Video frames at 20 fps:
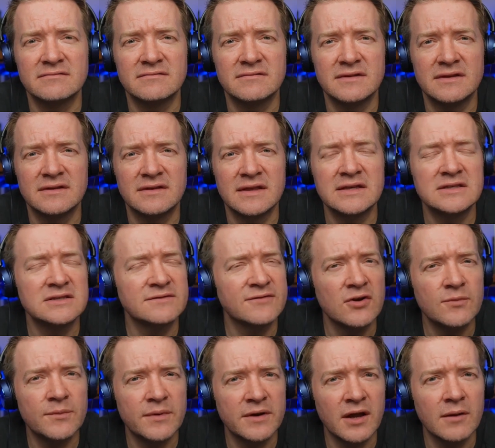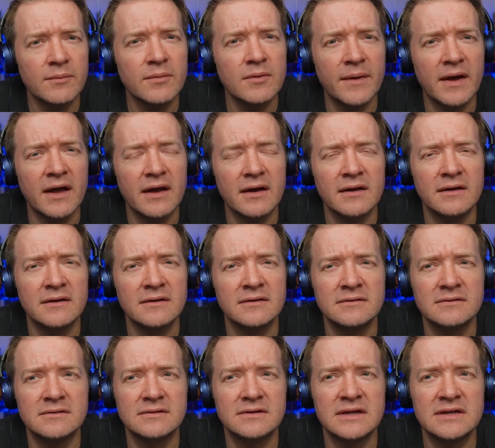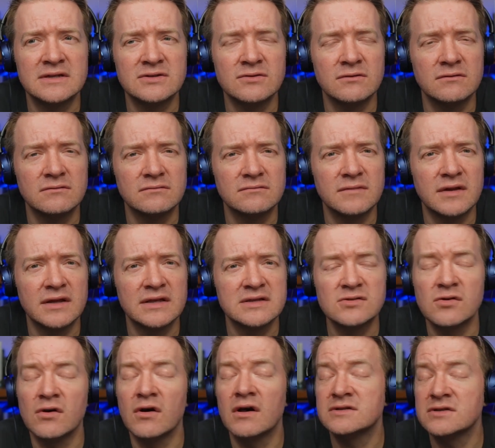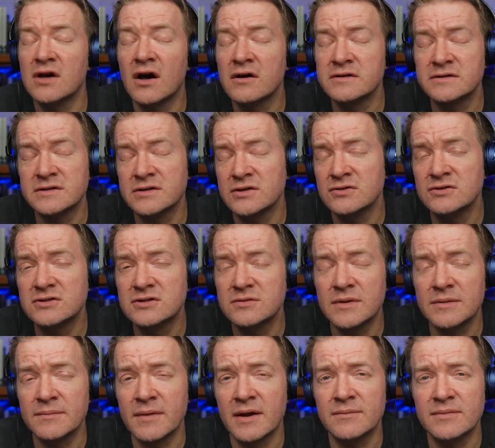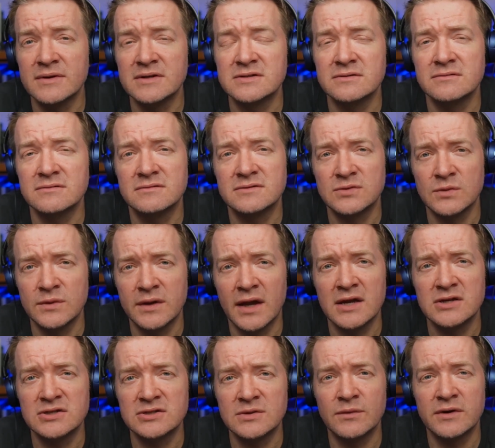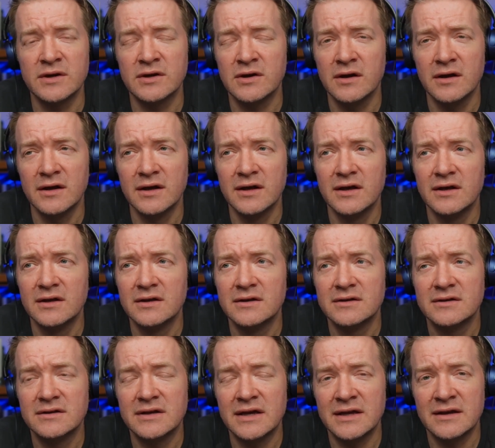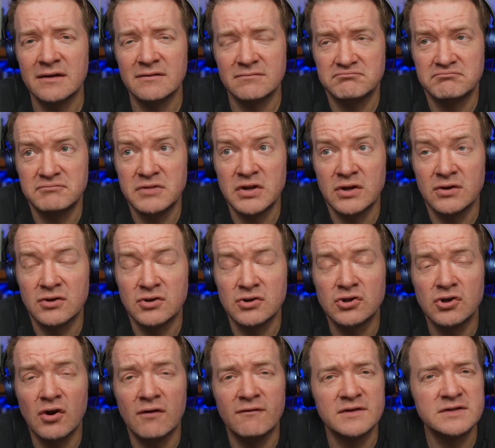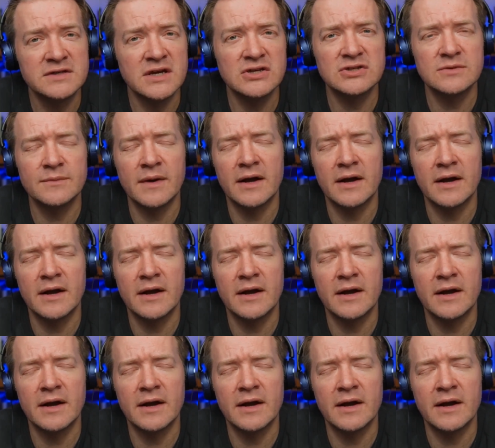things have opened up a bit, and it's not as hard as it used to be, maybe, to engage someone in a good conversation about